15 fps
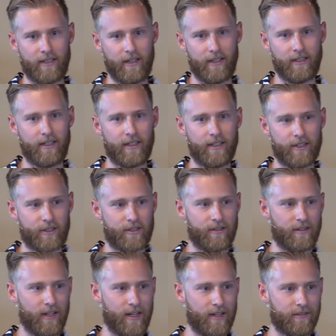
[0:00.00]
an
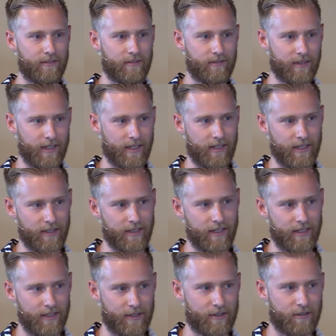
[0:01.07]
unconditional love and an
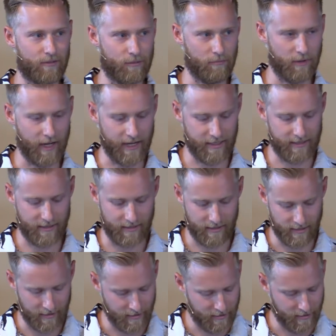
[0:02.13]
unconditional embrace. And